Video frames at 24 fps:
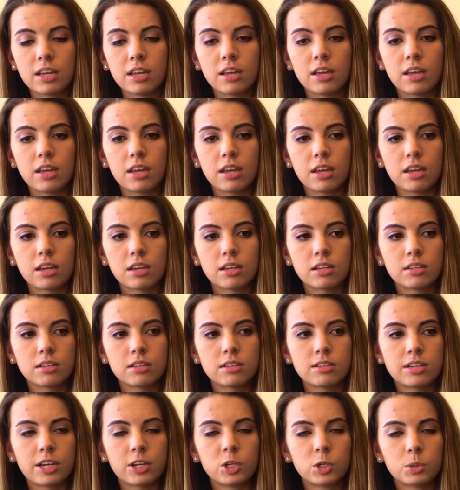
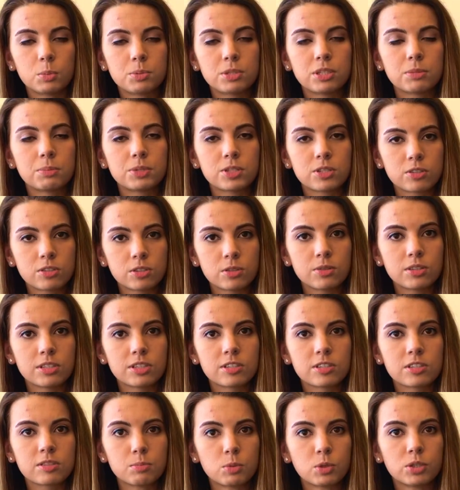and I hope to pursue
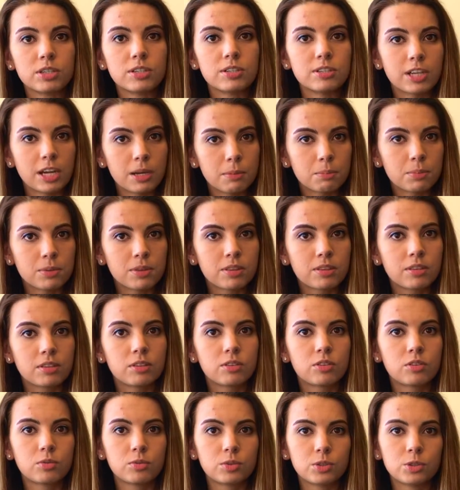this more in depth
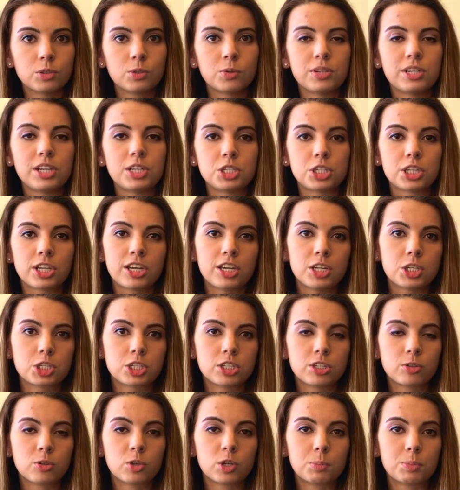through an education
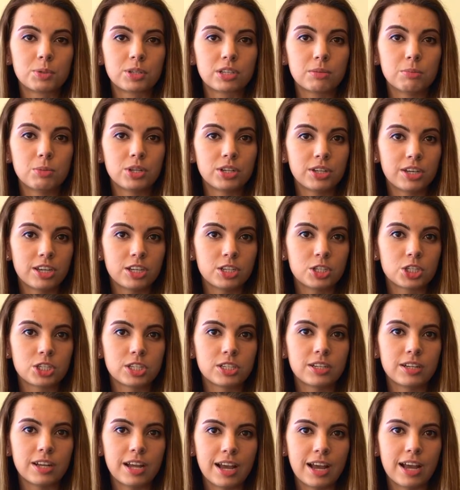in corporate communication
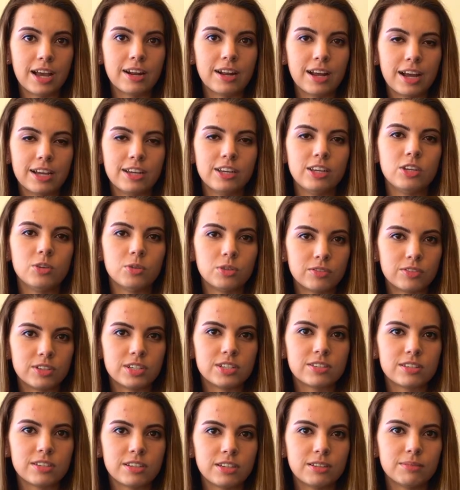at IE
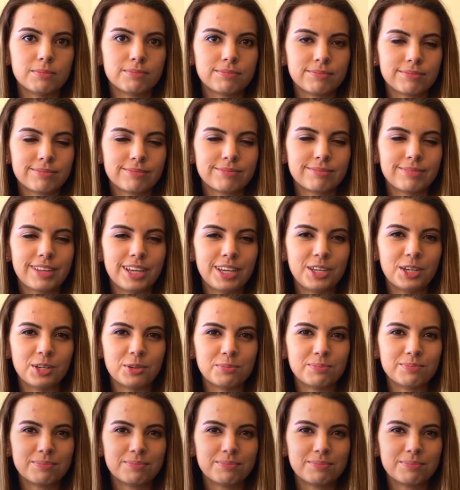University. Thank you.